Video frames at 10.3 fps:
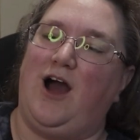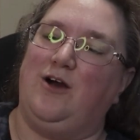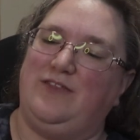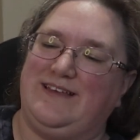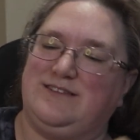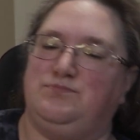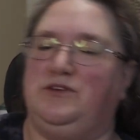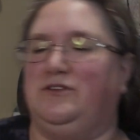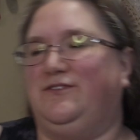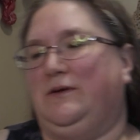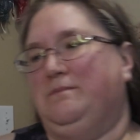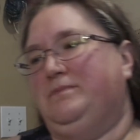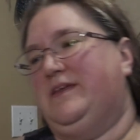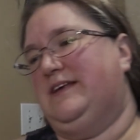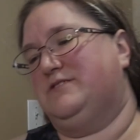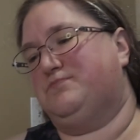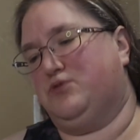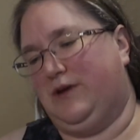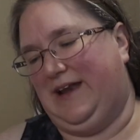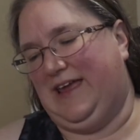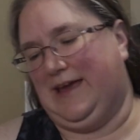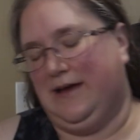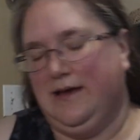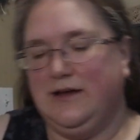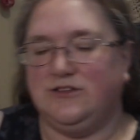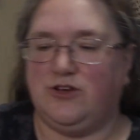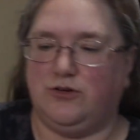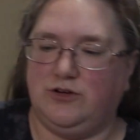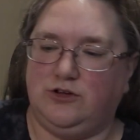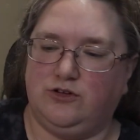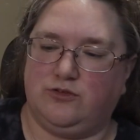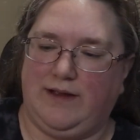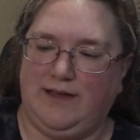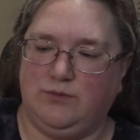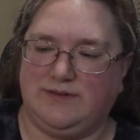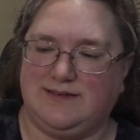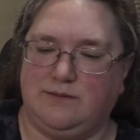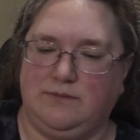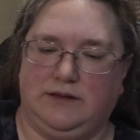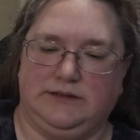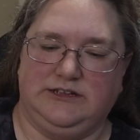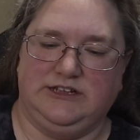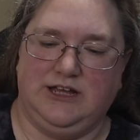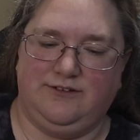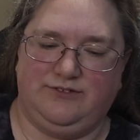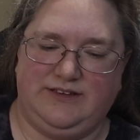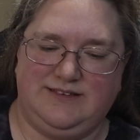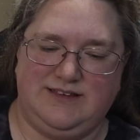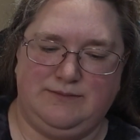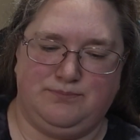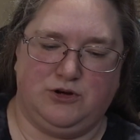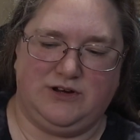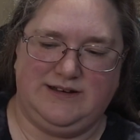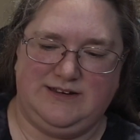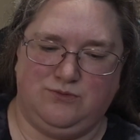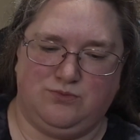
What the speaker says: Oh, that's beautiful. That is pretty. Tonal gray with some lovely deep burgundy